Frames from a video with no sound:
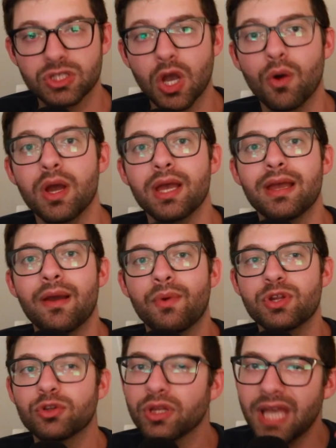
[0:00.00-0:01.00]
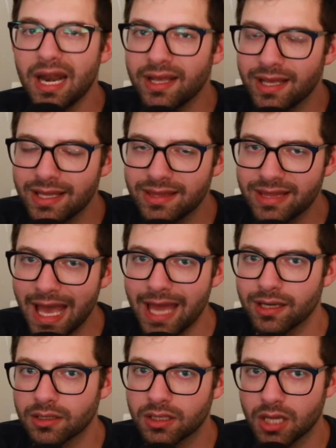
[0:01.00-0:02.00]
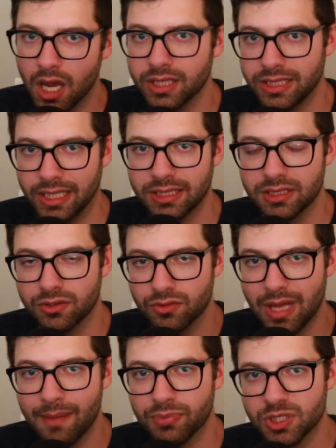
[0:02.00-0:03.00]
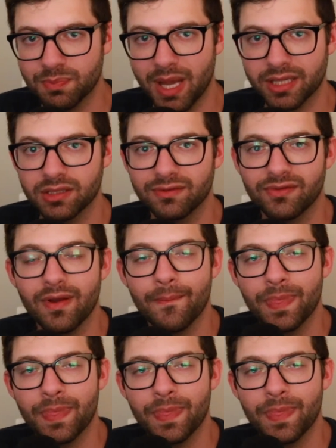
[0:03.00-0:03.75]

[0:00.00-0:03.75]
So when you look at it in that context, through that perspective,